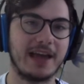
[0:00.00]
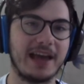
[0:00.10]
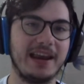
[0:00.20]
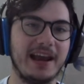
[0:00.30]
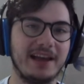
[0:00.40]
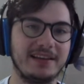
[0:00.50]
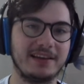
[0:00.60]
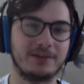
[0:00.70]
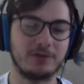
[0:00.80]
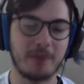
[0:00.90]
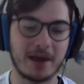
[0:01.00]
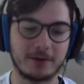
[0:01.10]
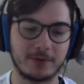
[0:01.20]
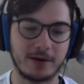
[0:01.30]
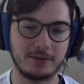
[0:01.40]
Any ideas on the
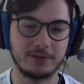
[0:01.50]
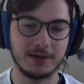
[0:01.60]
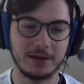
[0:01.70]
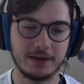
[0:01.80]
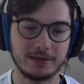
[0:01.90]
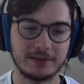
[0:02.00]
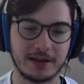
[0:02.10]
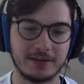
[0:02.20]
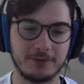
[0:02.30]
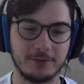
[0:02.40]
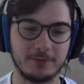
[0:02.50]
background that